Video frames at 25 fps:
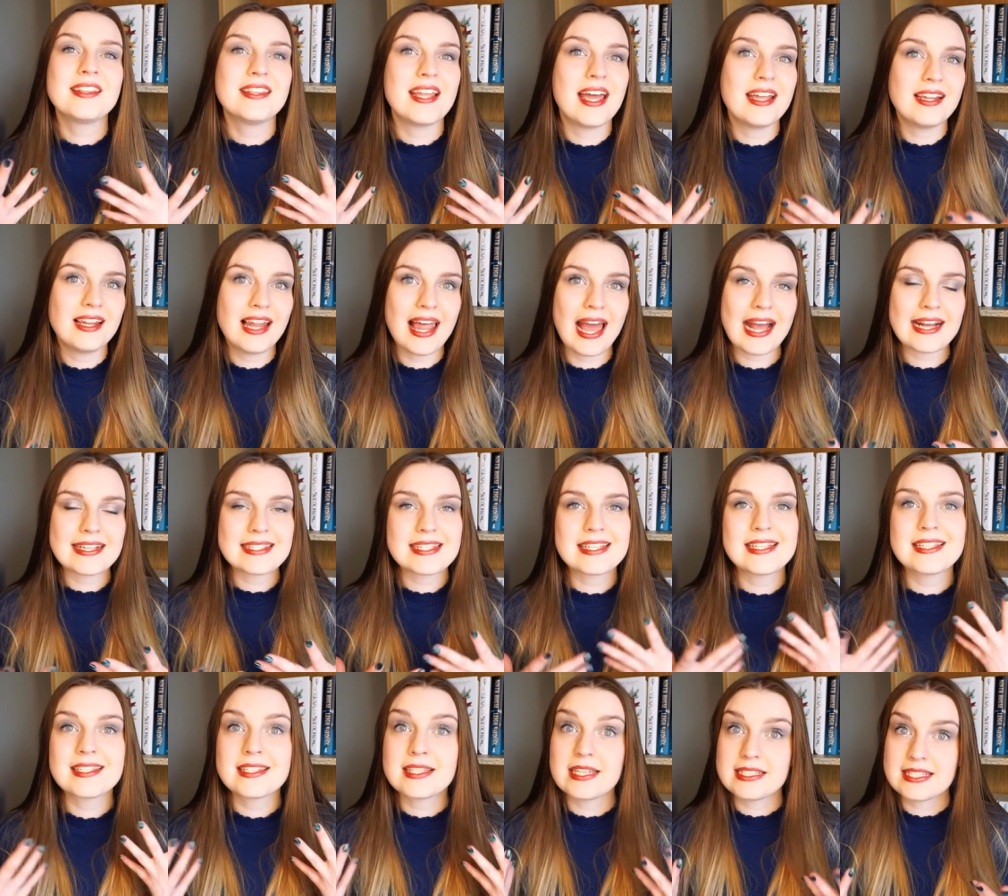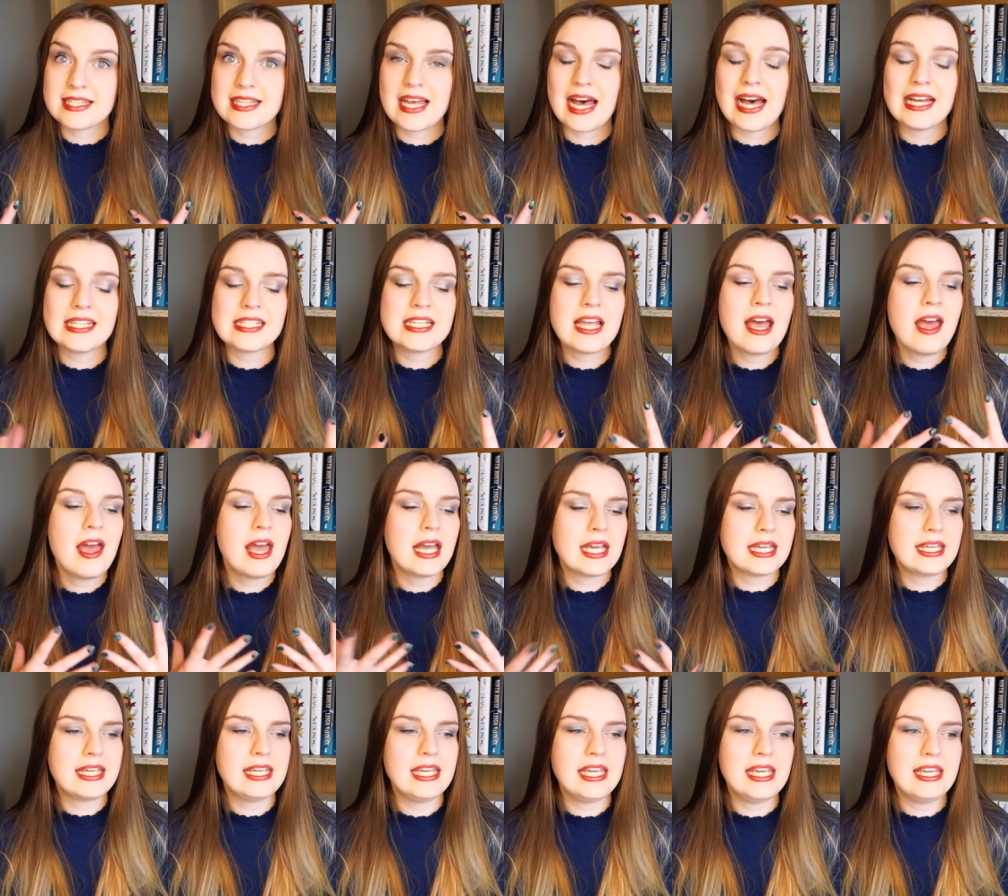Then Lexis, the son,
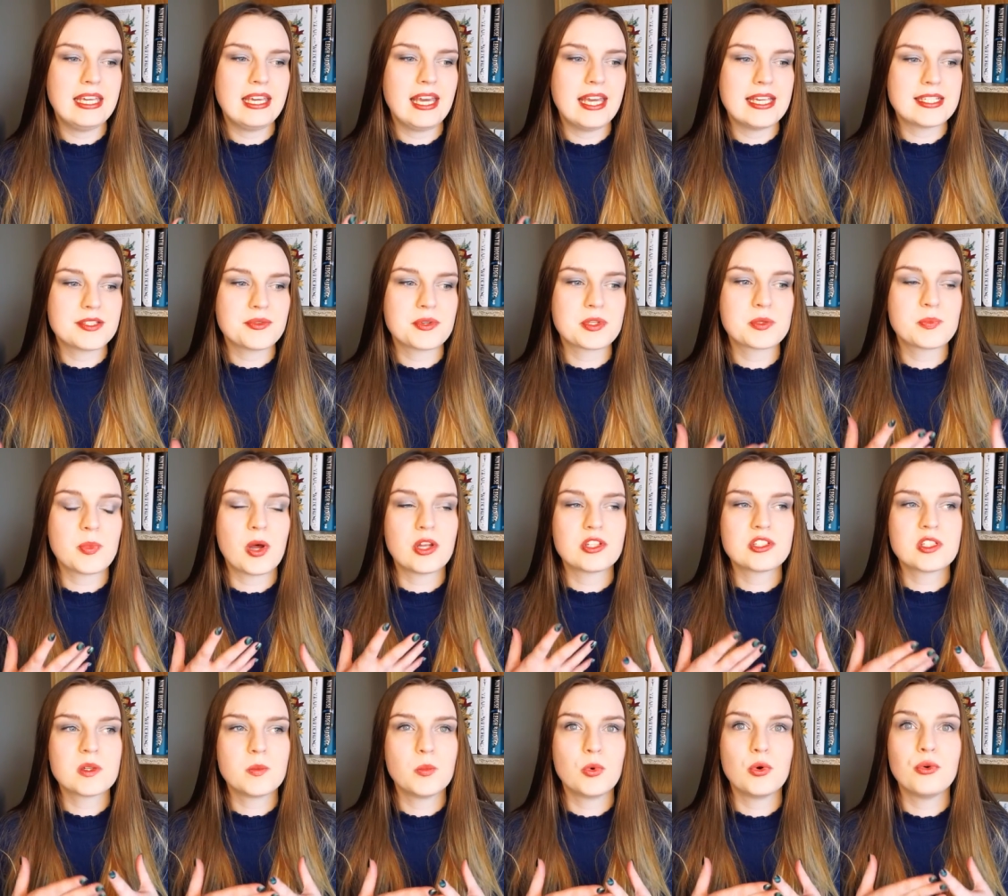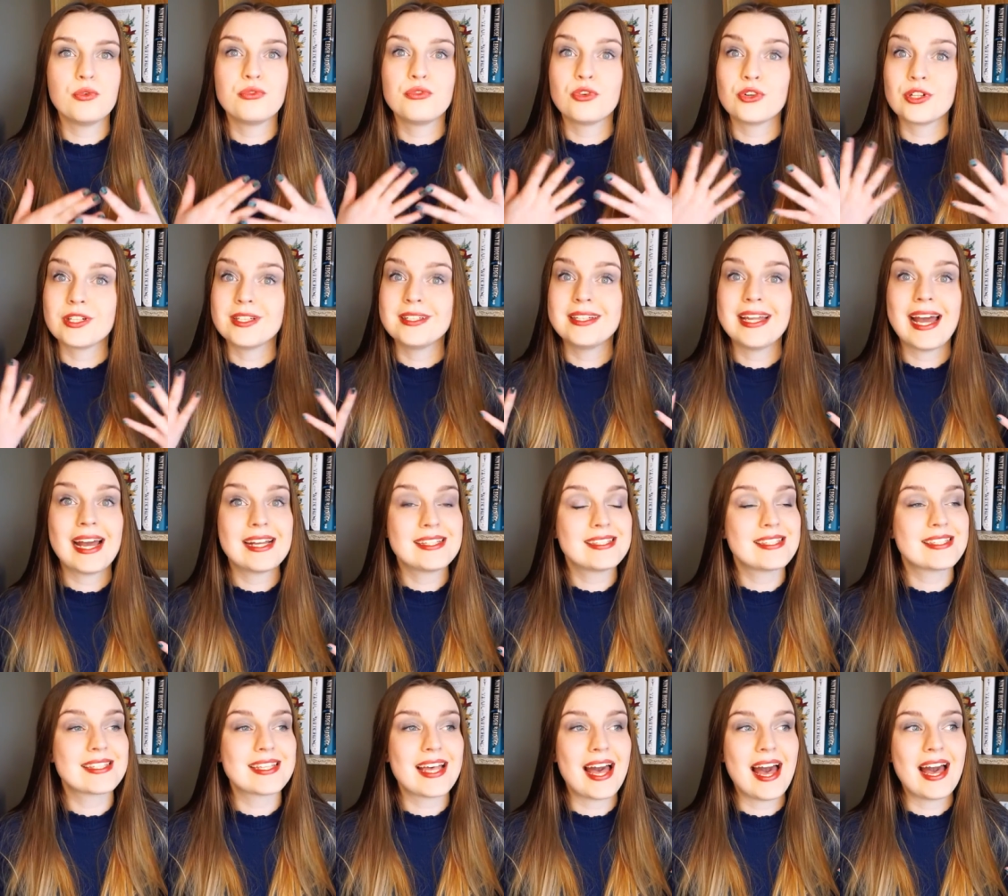he is responsible for the
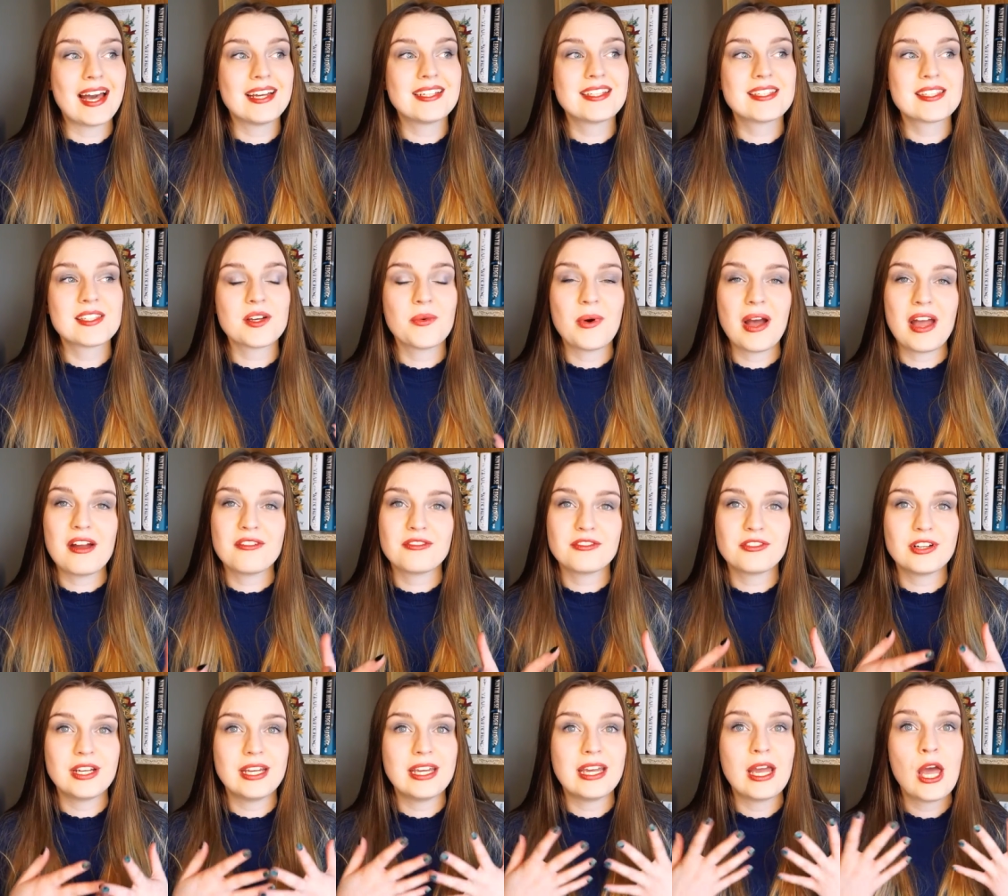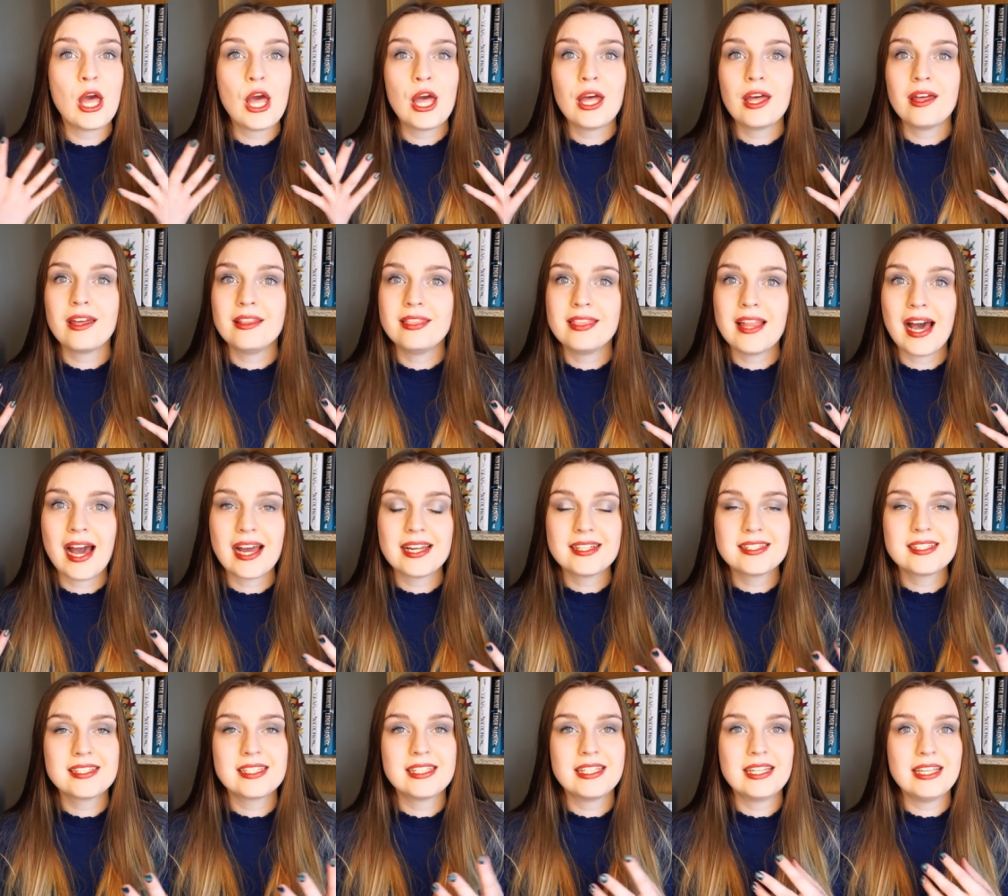night sky, so every
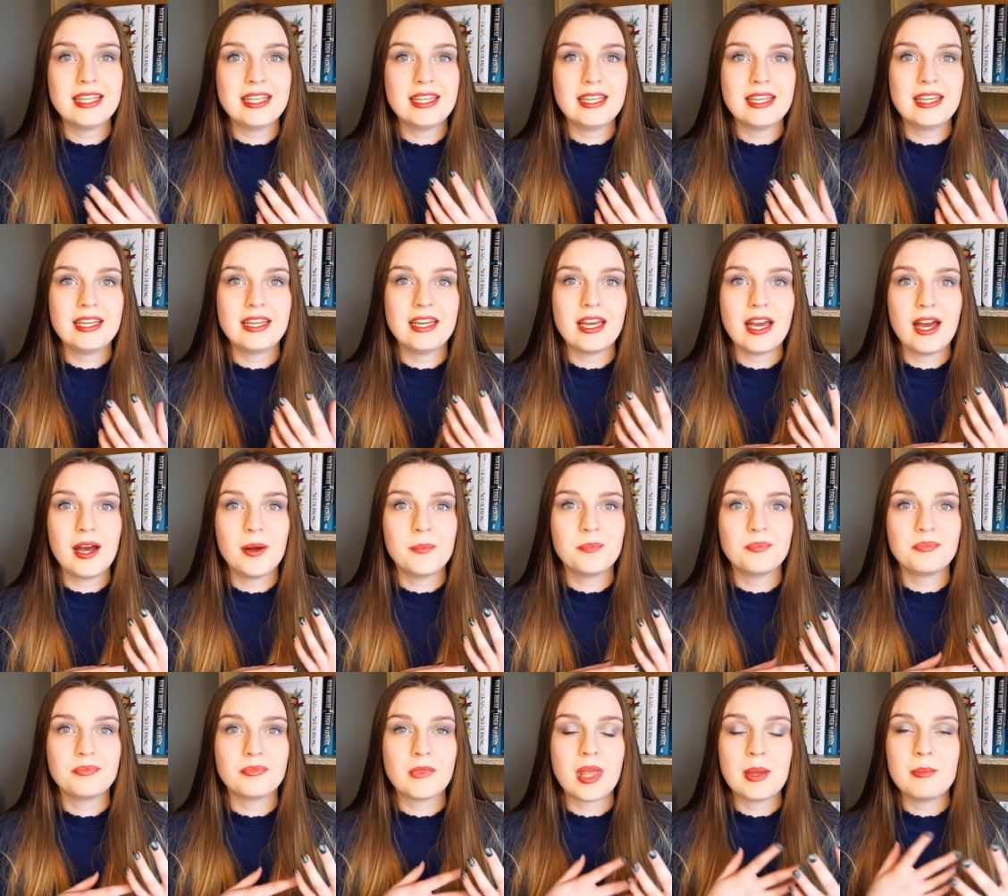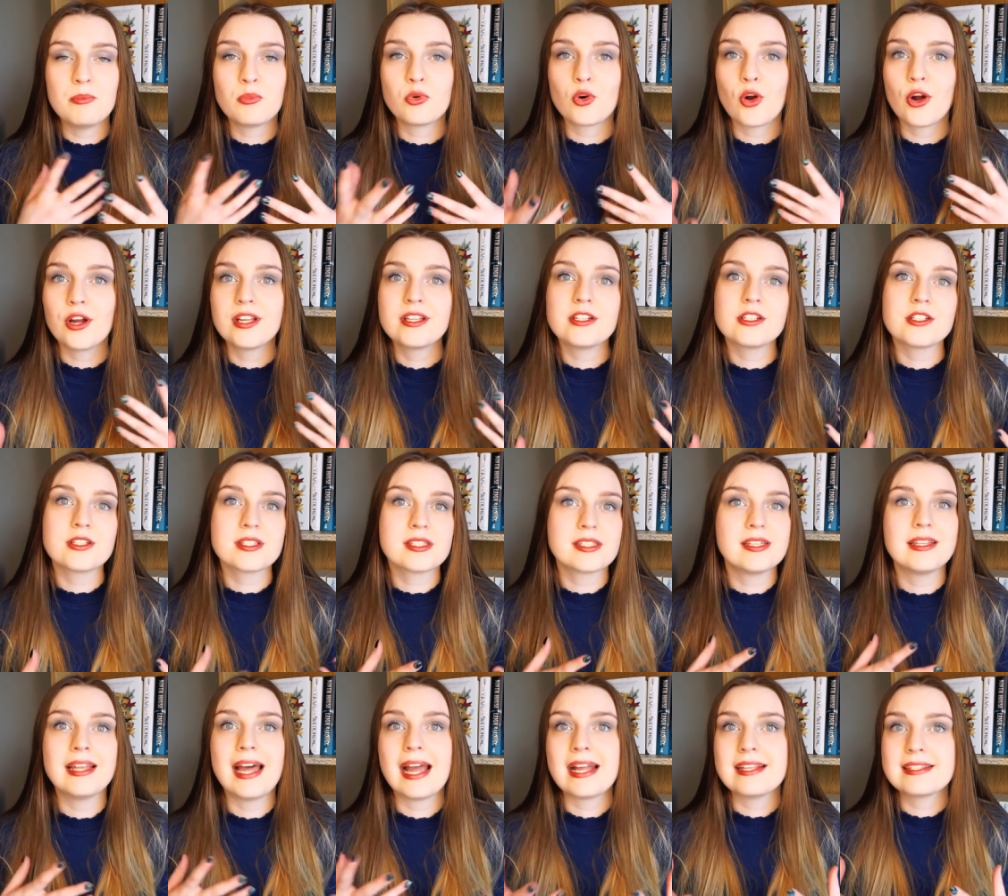night he embroiders
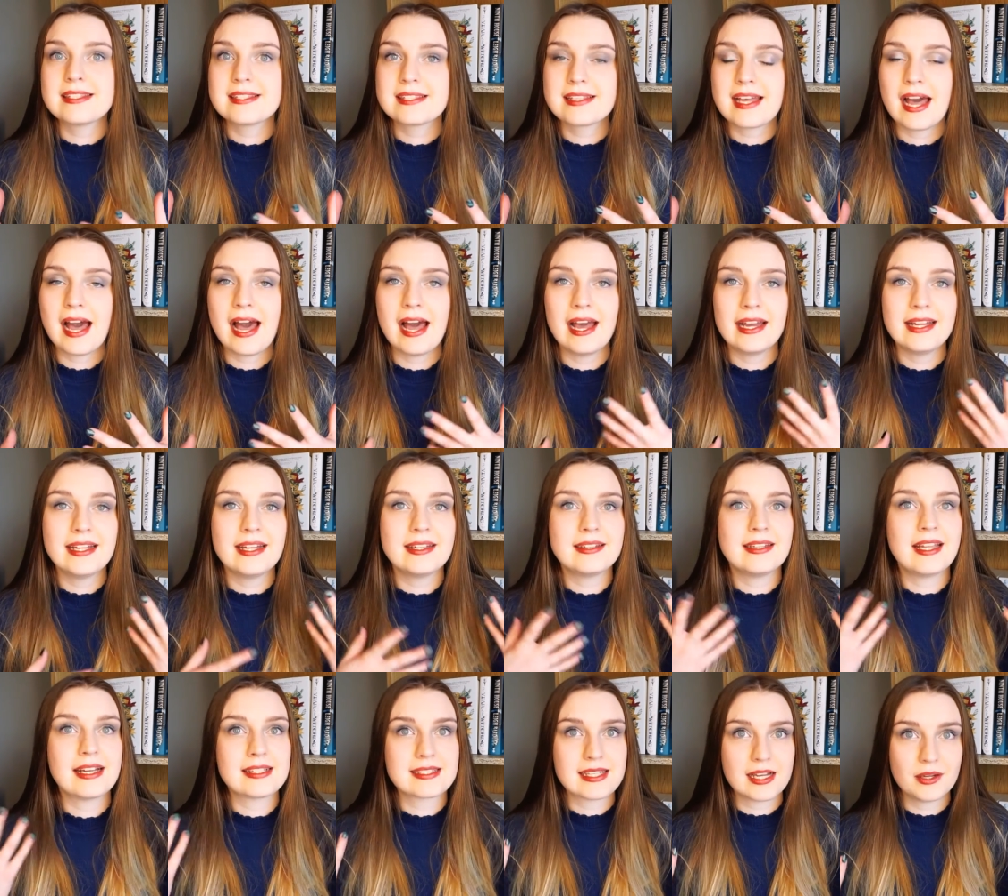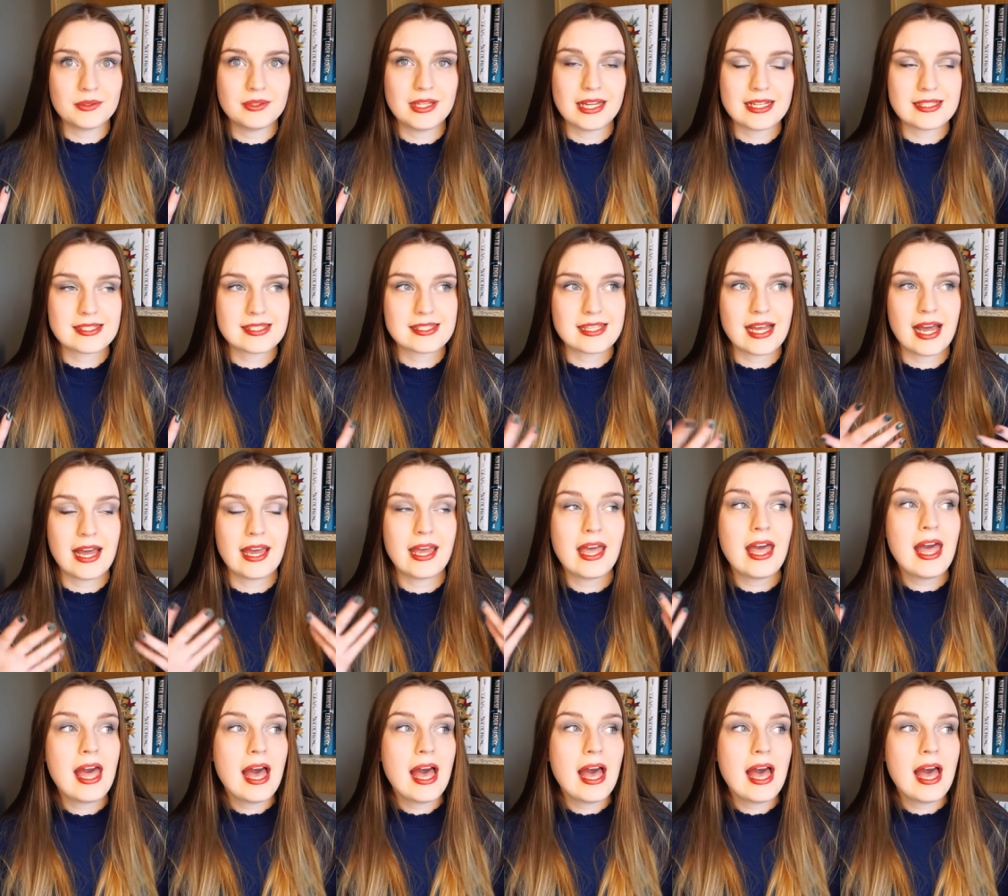the night sky, and that's how night sky